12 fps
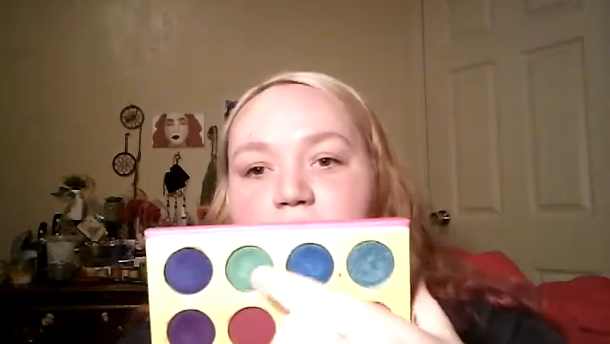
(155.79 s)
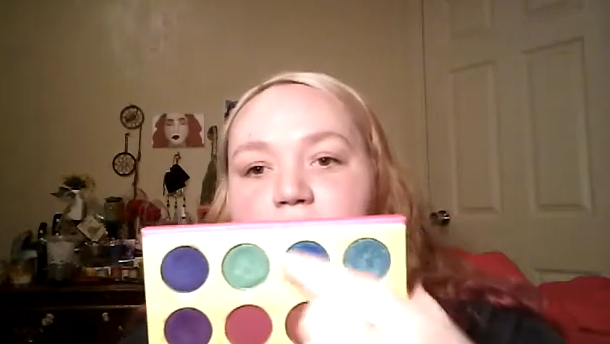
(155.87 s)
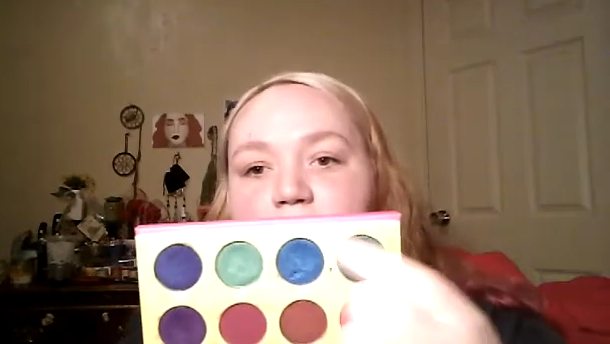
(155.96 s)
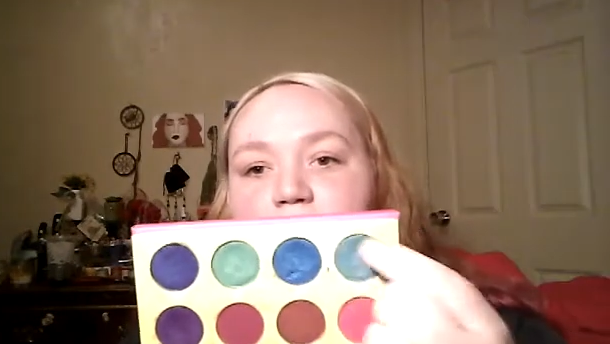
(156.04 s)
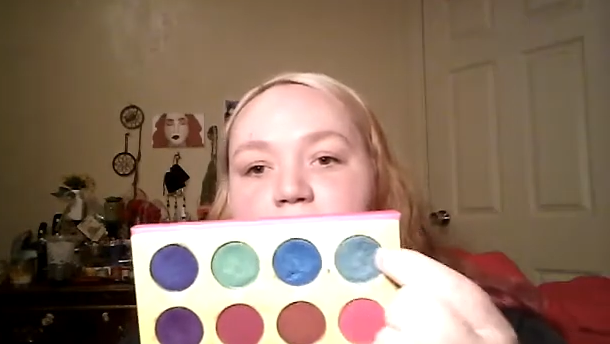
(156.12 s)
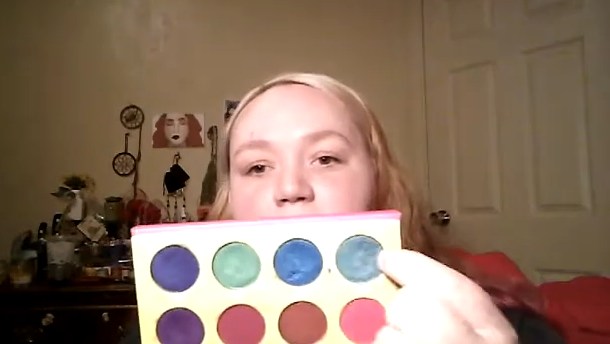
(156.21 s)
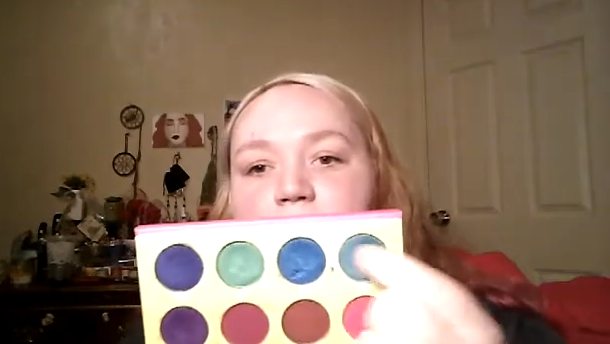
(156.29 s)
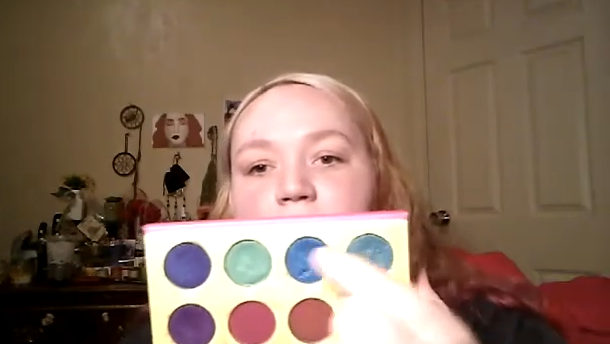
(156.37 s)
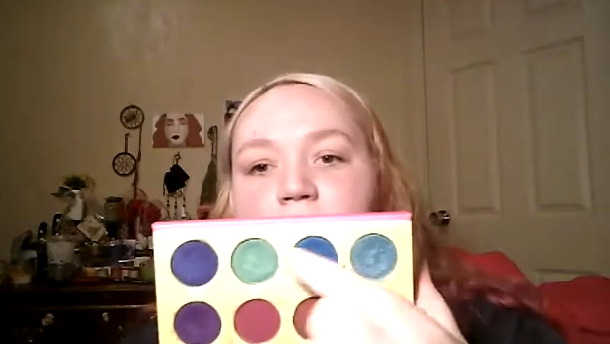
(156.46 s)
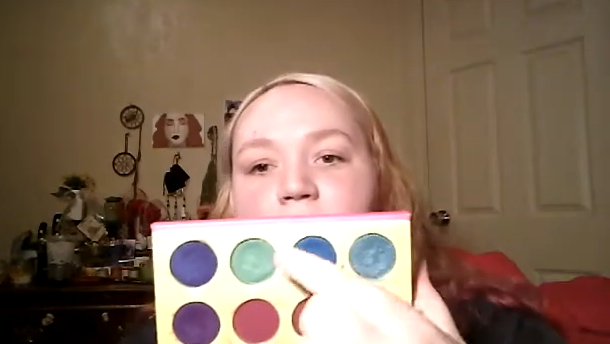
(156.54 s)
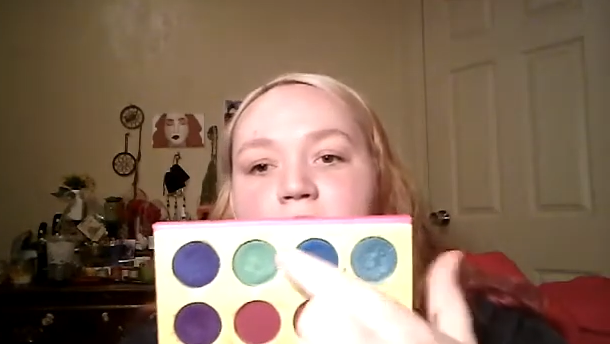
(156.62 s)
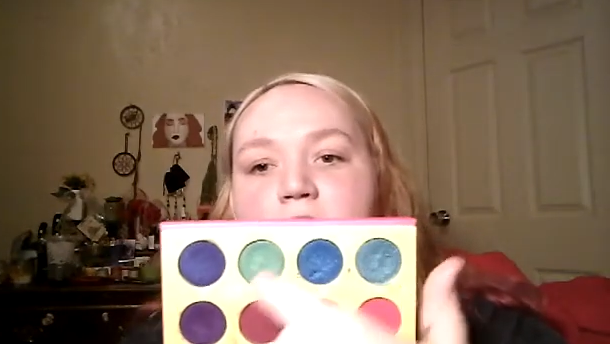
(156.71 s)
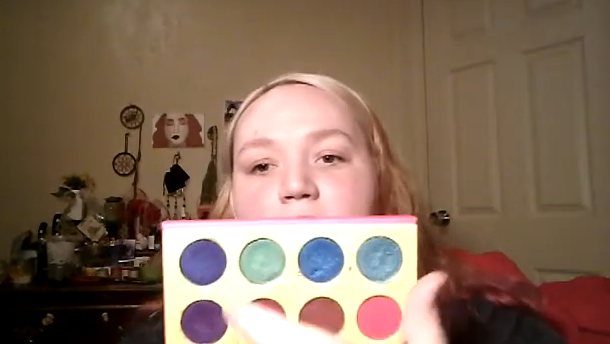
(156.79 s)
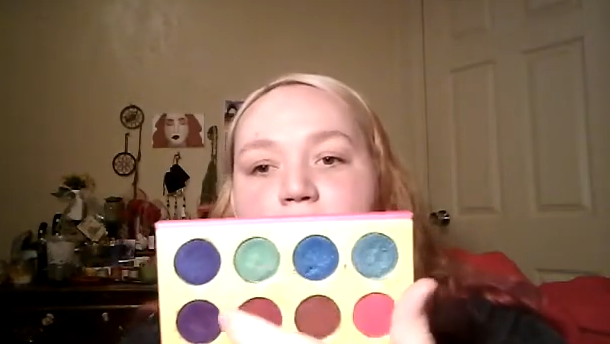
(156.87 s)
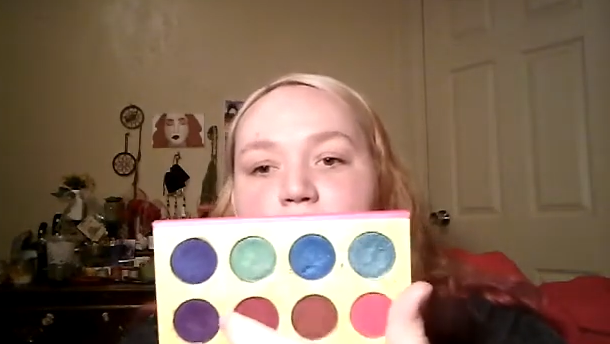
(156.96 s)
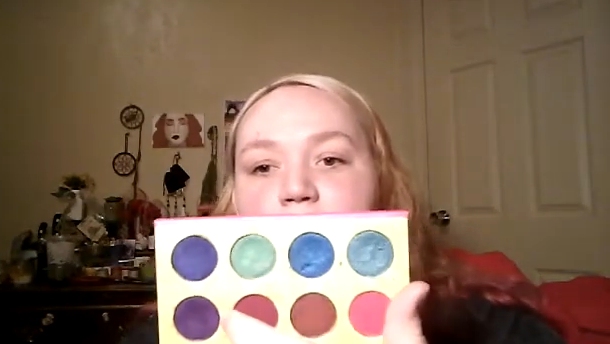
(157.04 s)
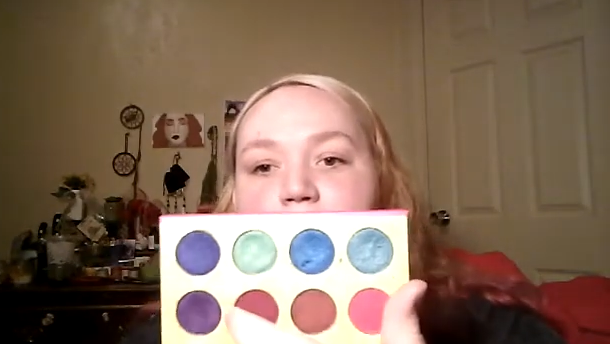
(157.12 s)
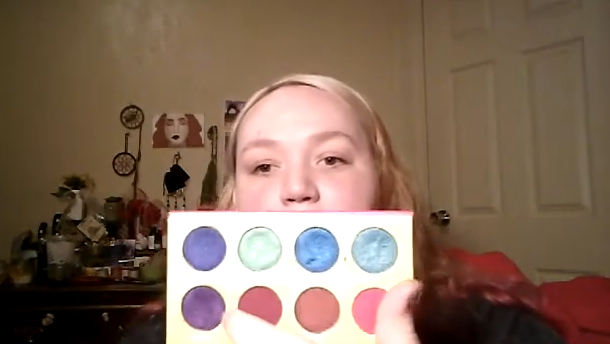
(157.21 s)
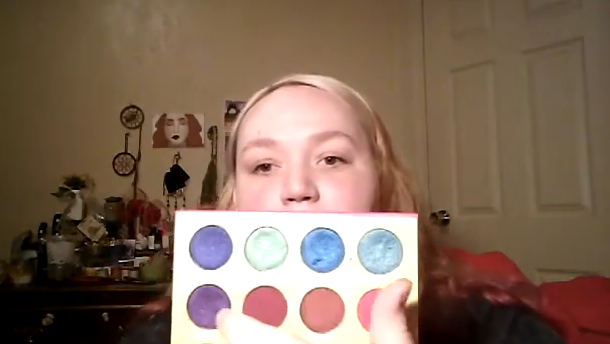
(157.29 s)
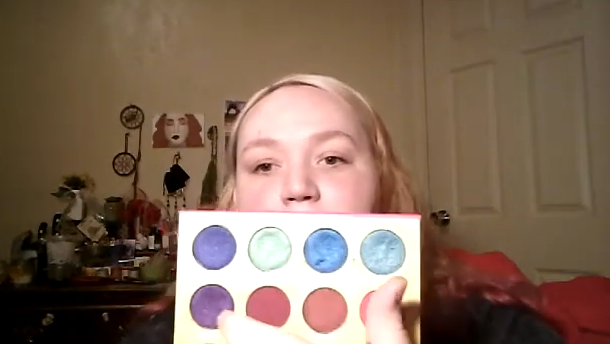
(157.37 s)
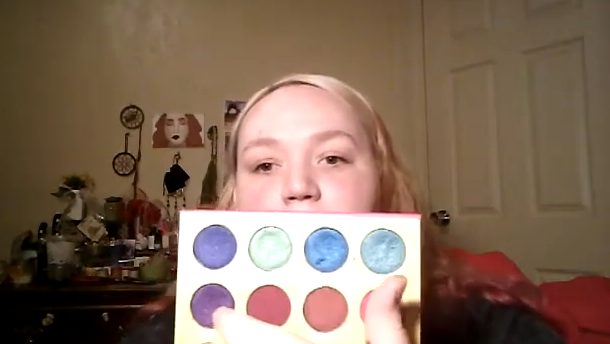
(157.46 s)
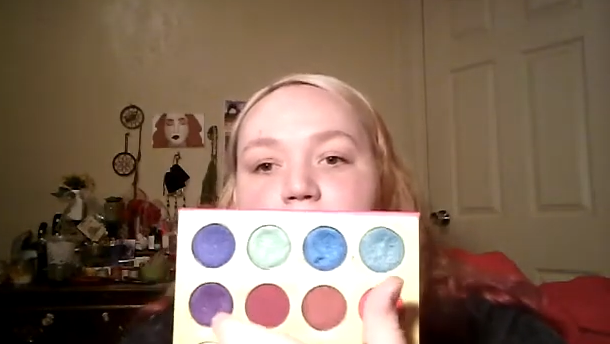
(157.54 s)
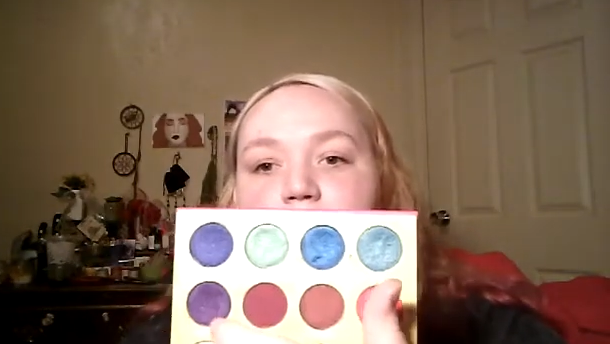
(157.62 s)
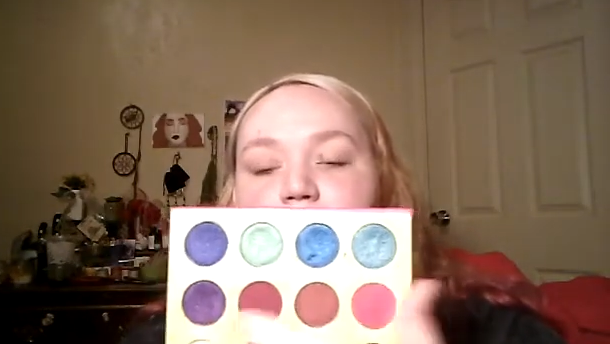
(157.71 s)
these here and then that
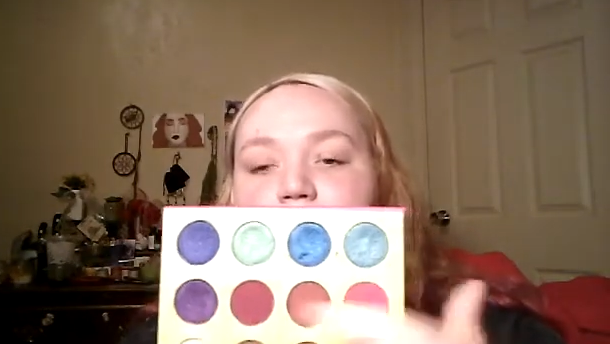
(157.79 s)
purple.